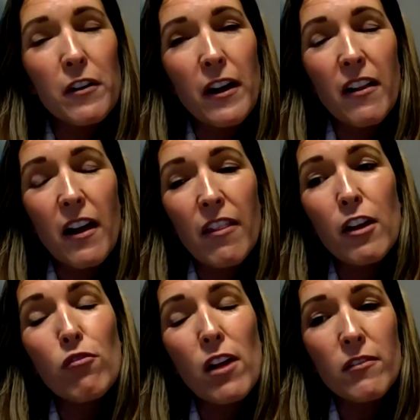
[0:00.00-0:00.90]
I
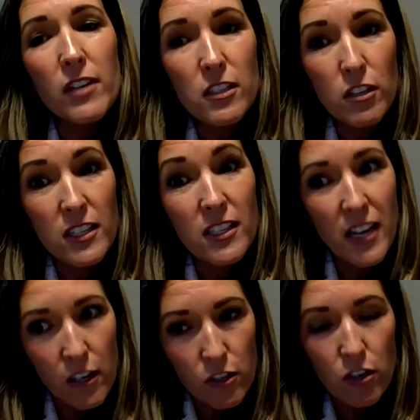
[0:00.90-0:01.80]
think relevant to the
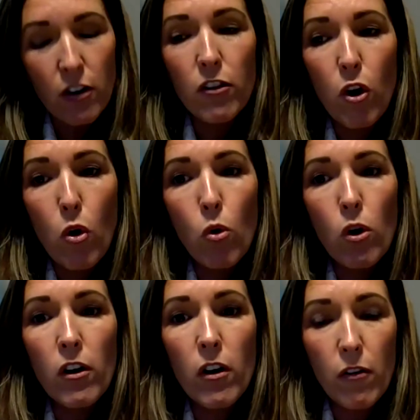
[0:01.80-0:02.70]
sector, the court